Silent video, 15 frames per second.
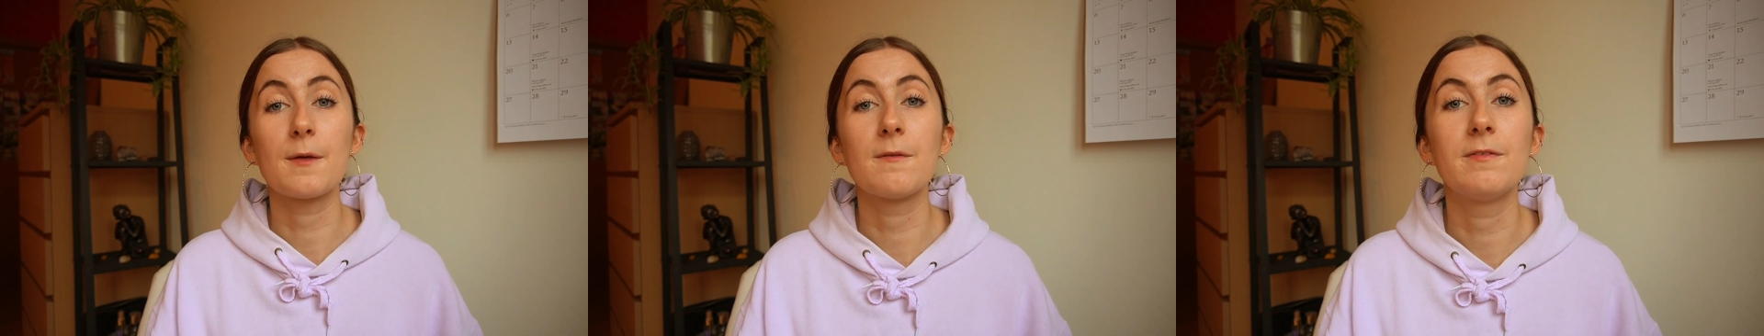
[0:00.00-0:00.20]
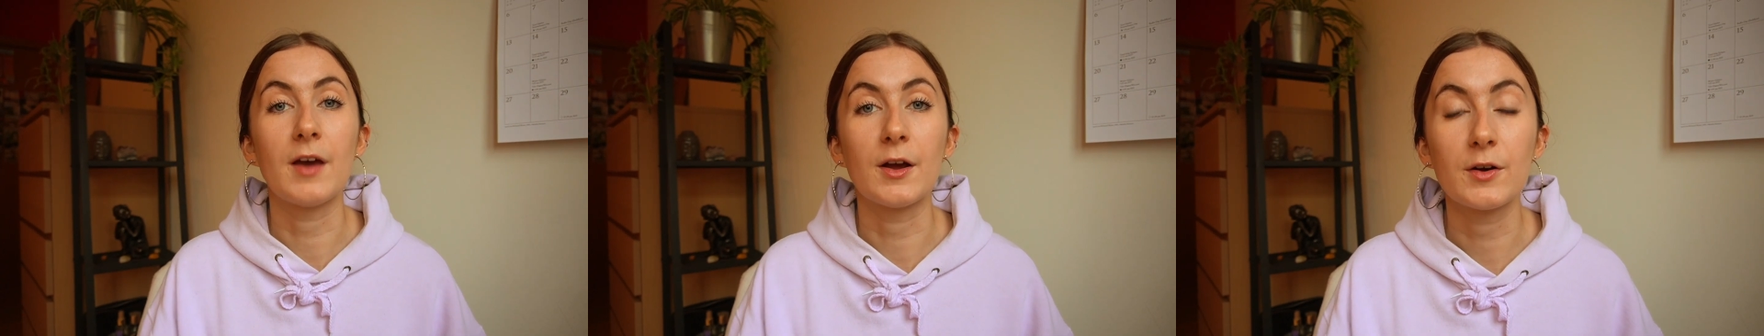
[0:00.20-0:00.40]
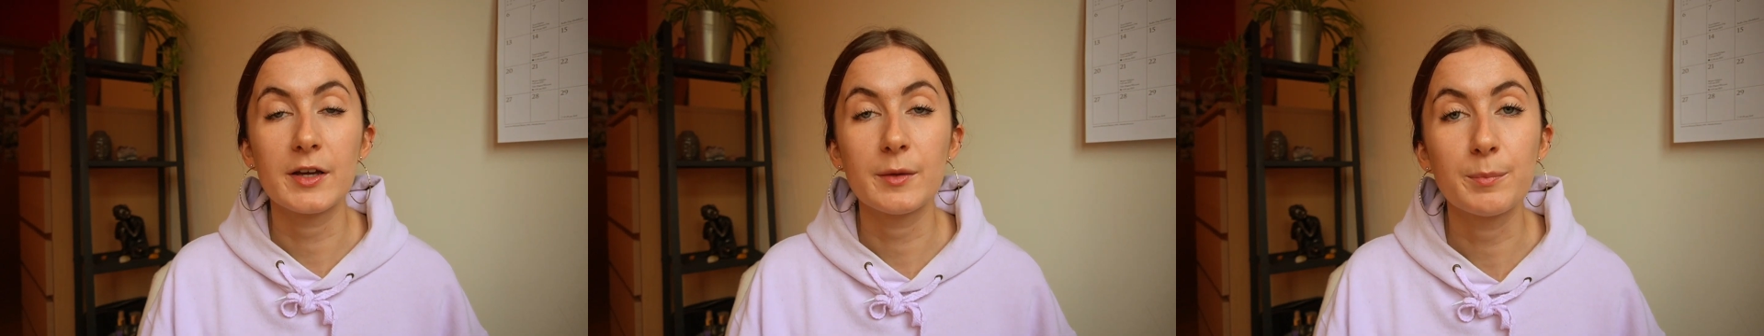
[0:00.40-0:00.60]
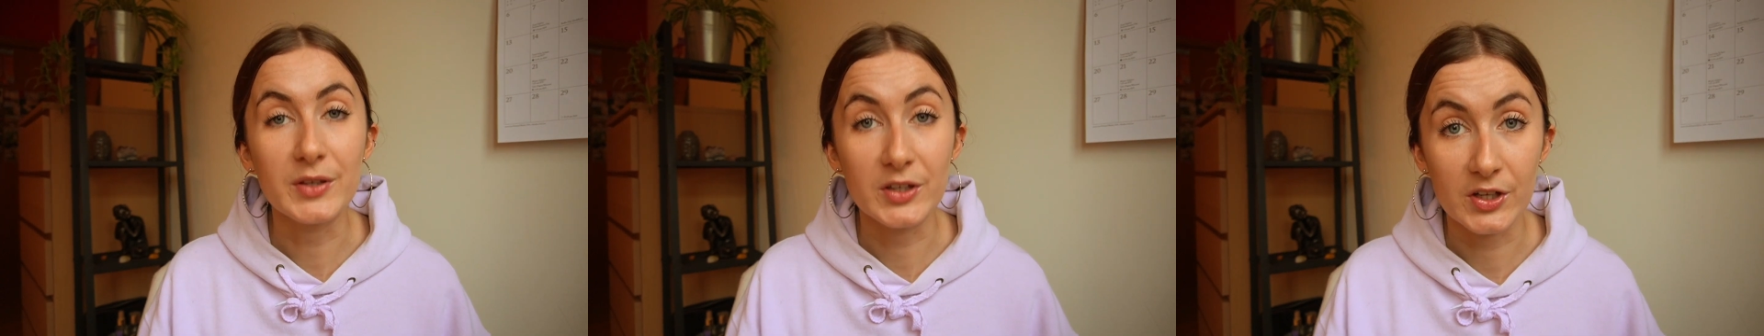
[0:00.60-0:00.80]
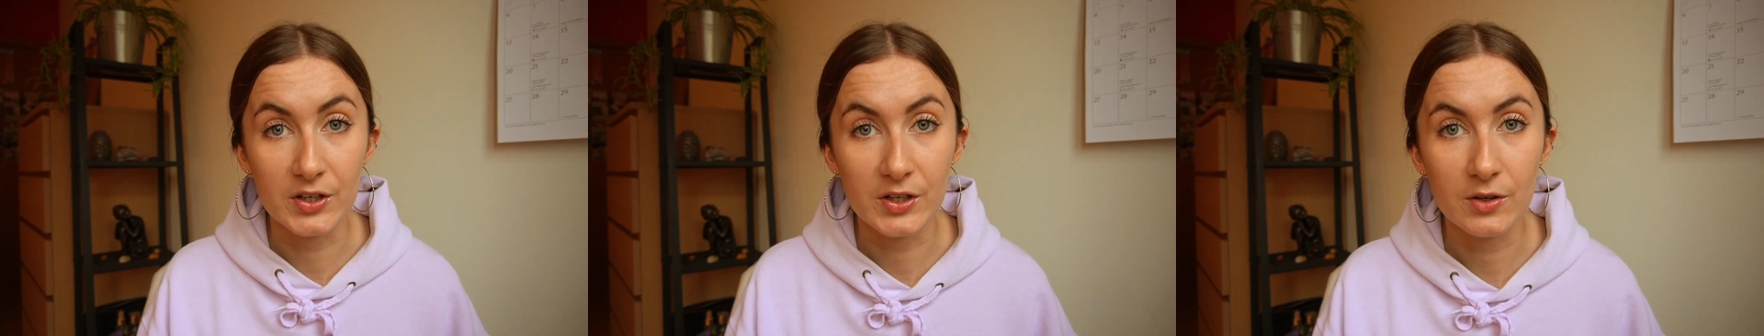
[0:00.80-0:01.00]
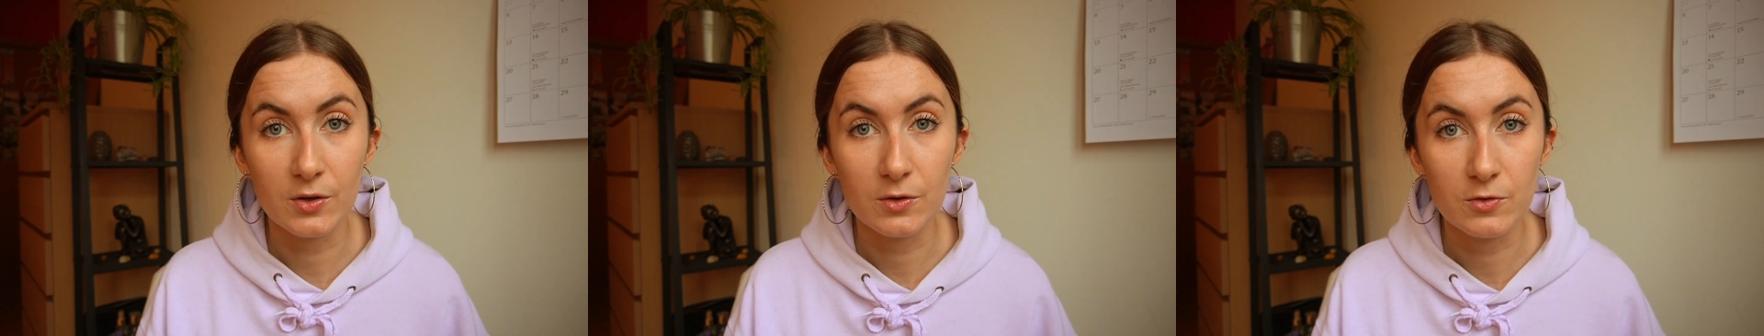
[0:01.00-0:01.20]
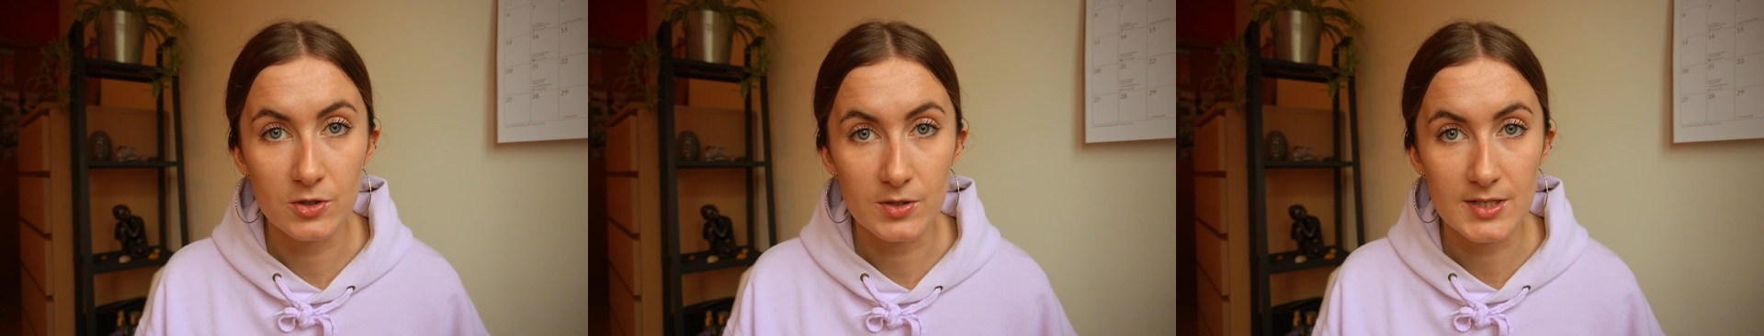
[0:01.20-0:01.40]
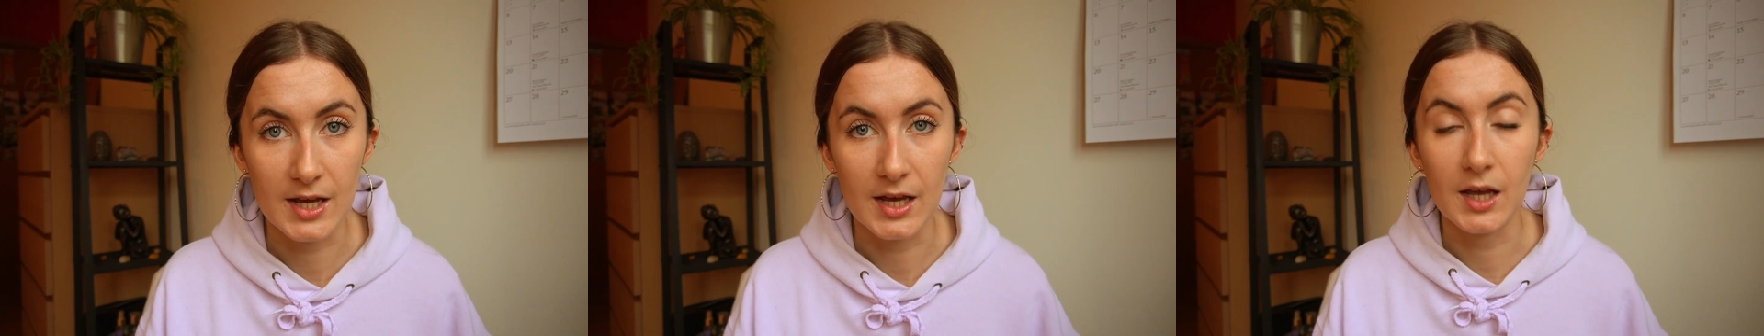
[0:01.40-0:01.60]
very beginning of your
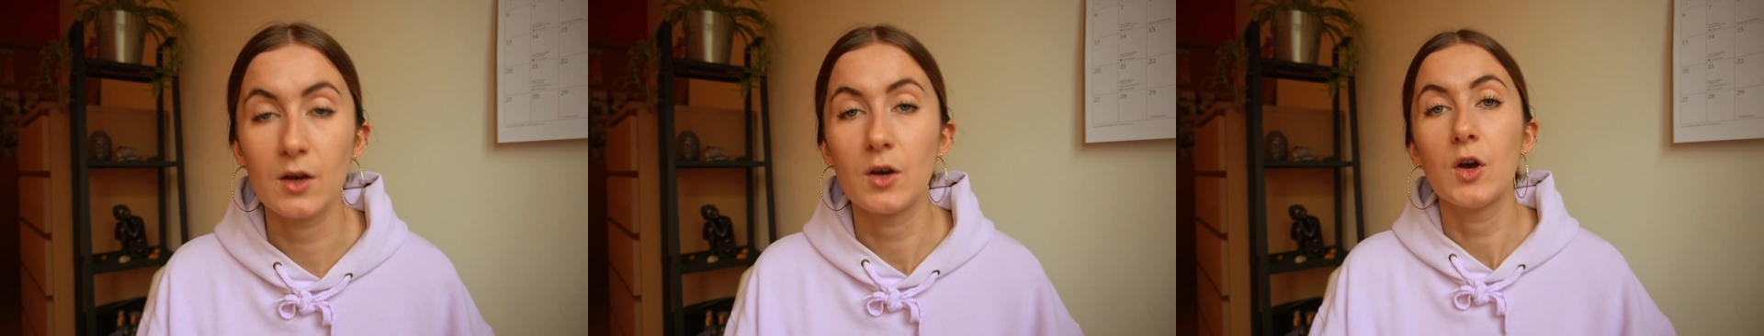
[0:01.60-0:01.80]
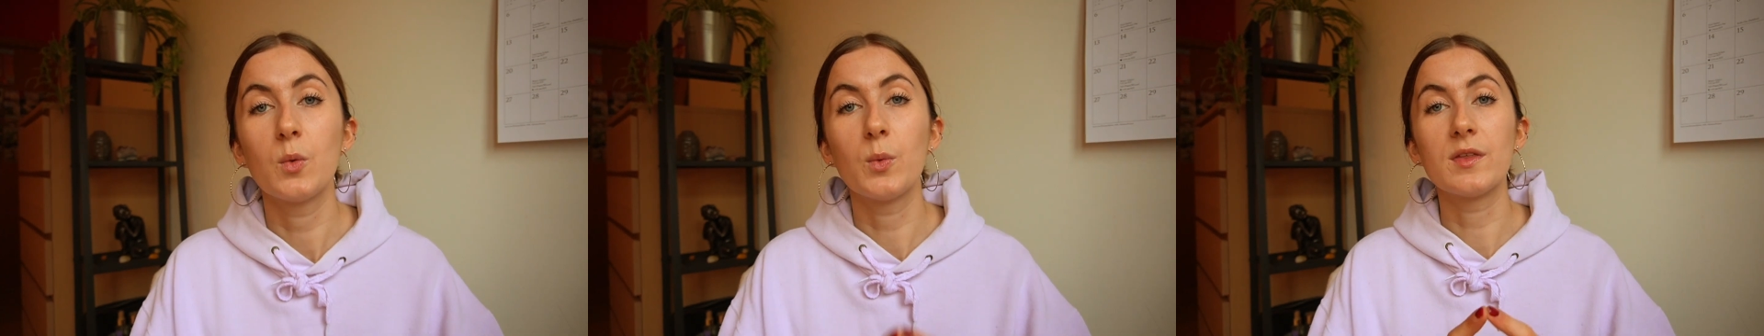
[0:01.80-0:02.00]
day with a